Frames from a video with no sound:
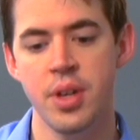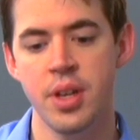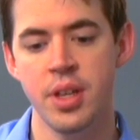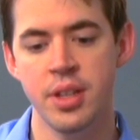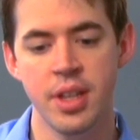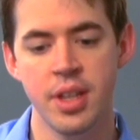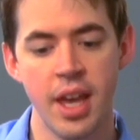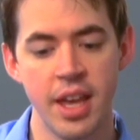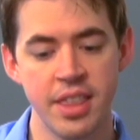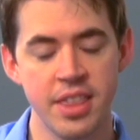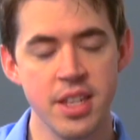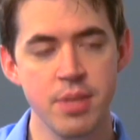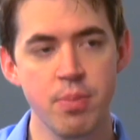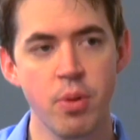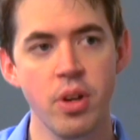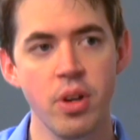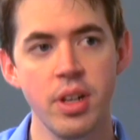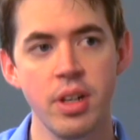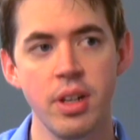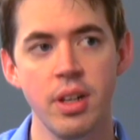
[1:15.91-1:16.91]
It, at this
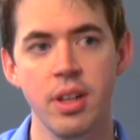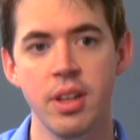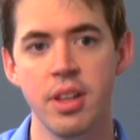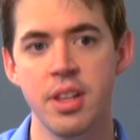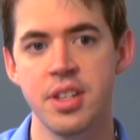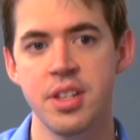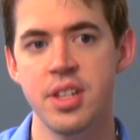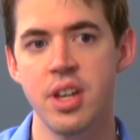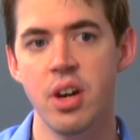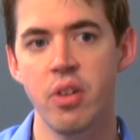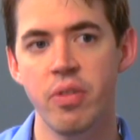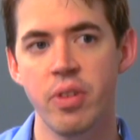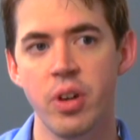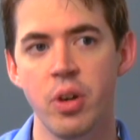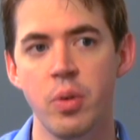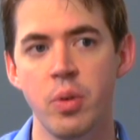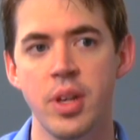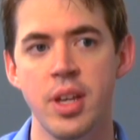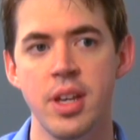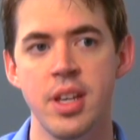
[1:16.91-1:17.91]
point, the cell
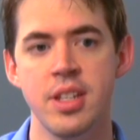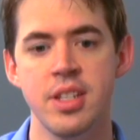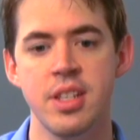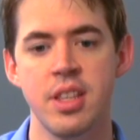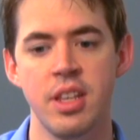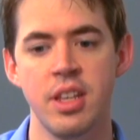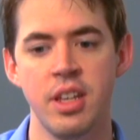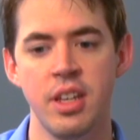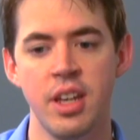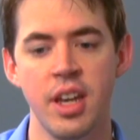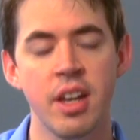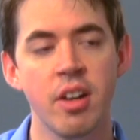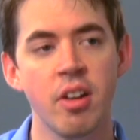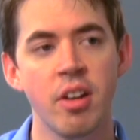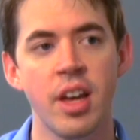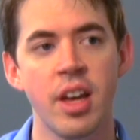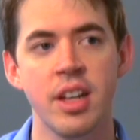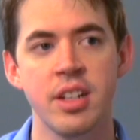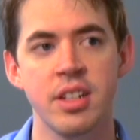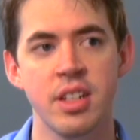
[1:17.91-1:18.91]
phone is the
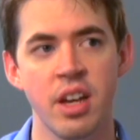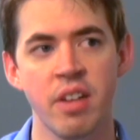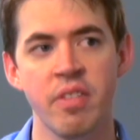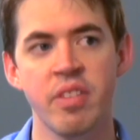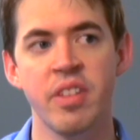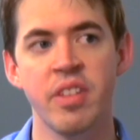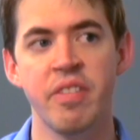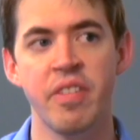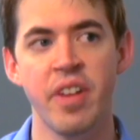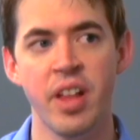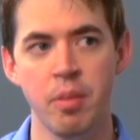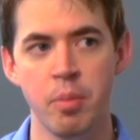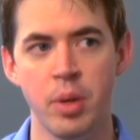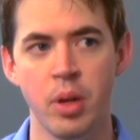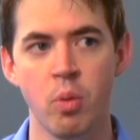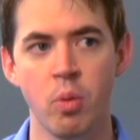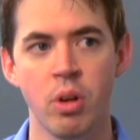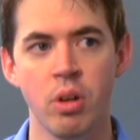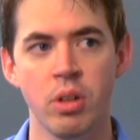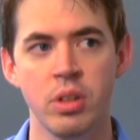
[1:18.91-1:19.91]
internet of the
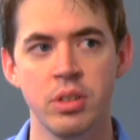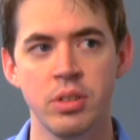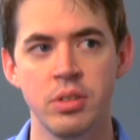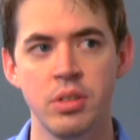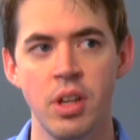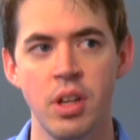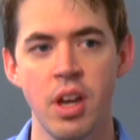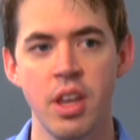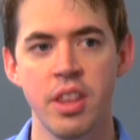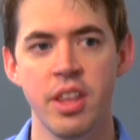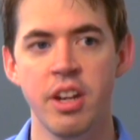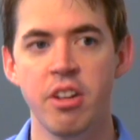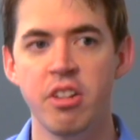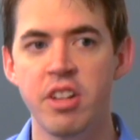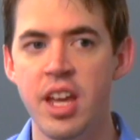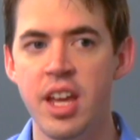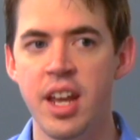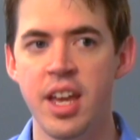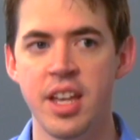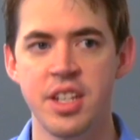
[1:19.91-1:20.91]
developing world. The
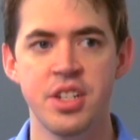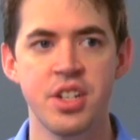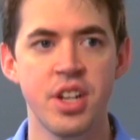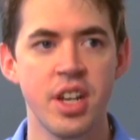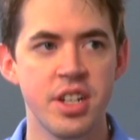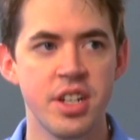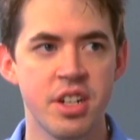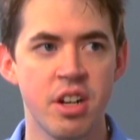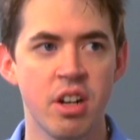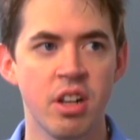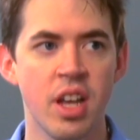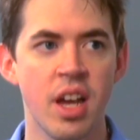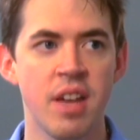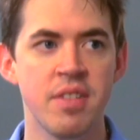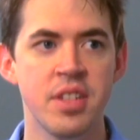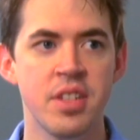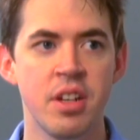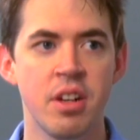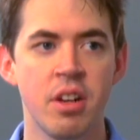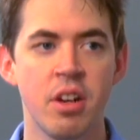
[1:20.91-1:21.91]
internet has changed our
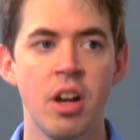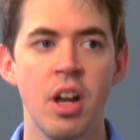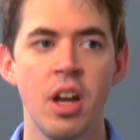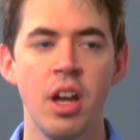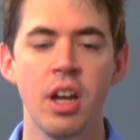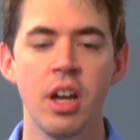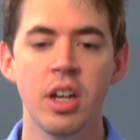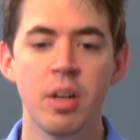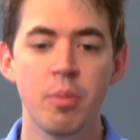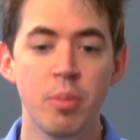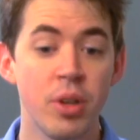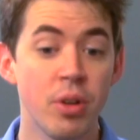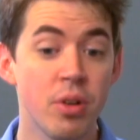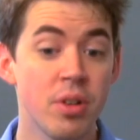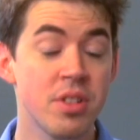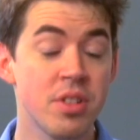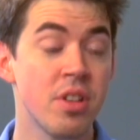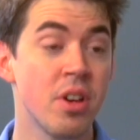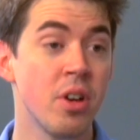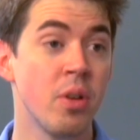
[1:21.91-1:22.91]
lives here.
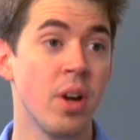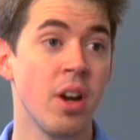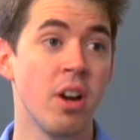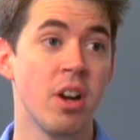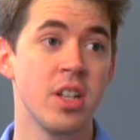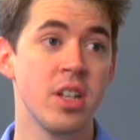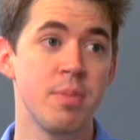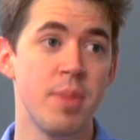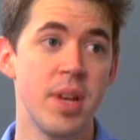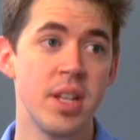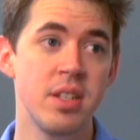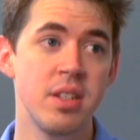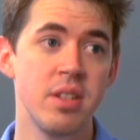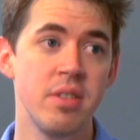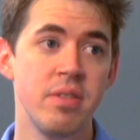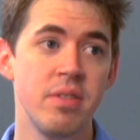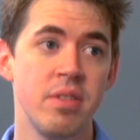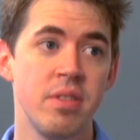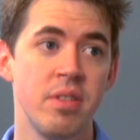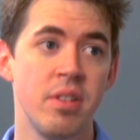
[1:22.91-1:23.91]
Computers, though, are
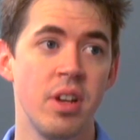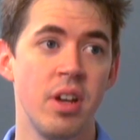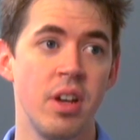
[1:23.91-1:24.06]
expensive.